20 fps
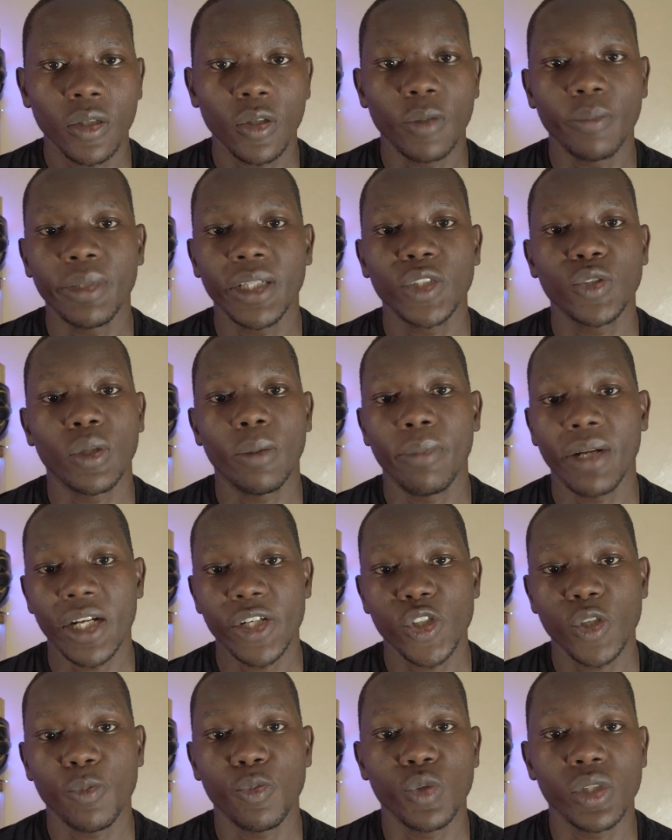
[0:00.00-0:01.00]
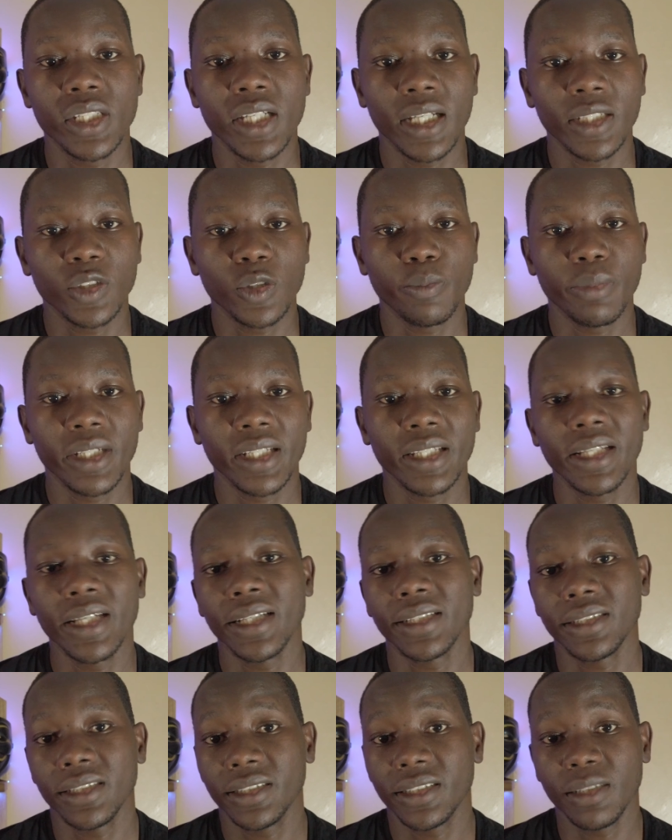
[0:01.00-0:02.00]
compared to a brand shop which has to pay
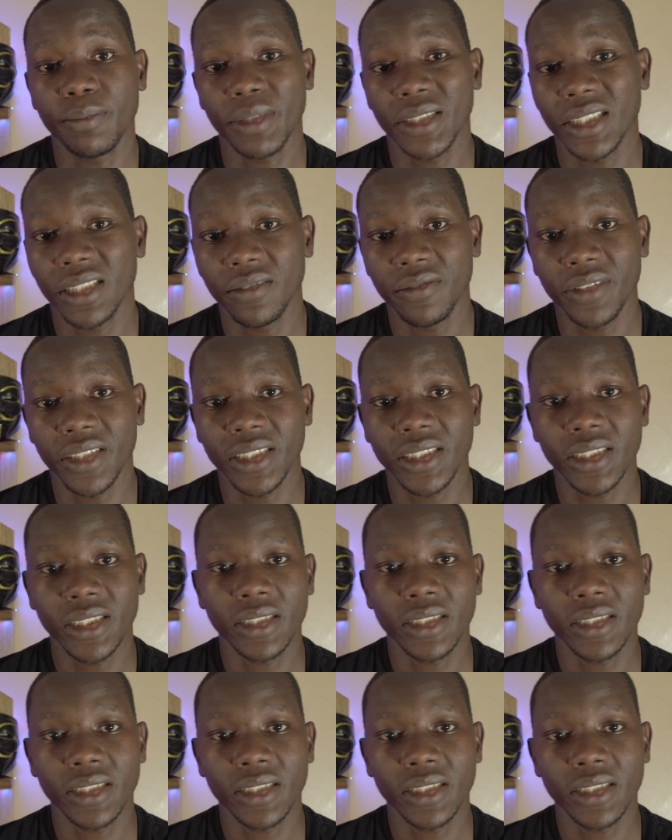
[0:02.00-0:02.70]
the sixteen percent V A